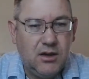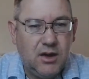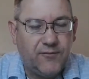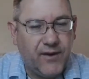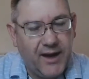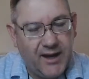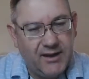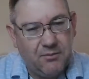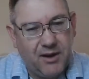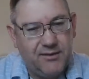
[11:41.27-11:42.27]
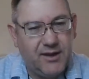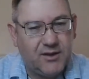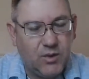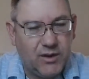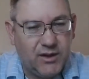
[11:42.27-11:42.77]
If I hadn't paid
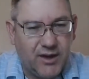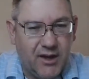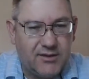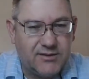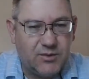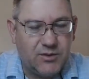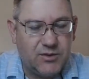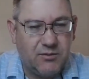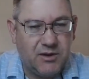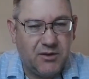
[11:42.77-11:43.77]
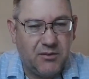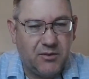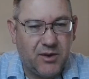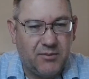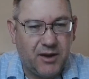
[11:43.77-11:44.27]
that $20,000, would you have been able to
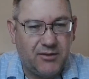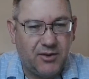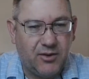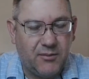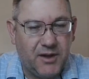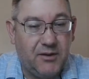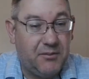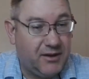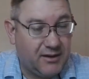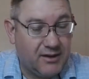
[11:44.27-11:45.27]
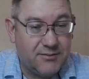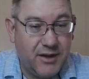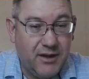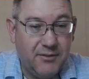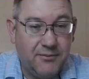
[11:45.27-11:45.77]
wipe out the whole amount? I'm like, yes,
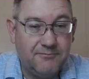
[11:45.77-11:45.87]
ma'am.